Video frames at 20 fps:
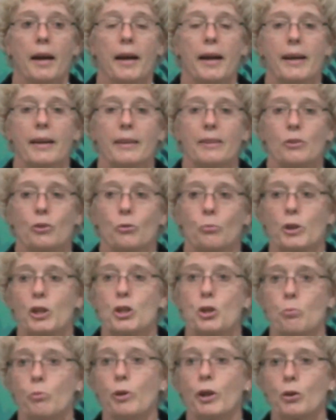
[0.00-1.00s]
and
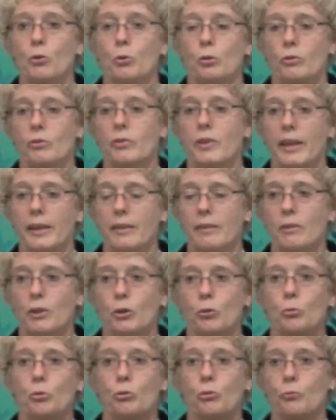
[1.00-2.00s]
which we could then
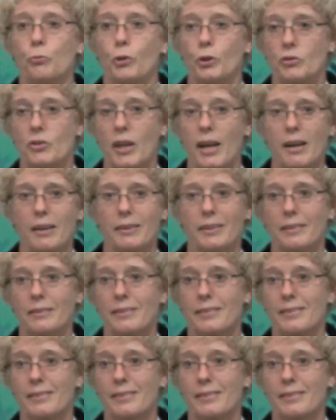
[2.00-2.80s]
use for target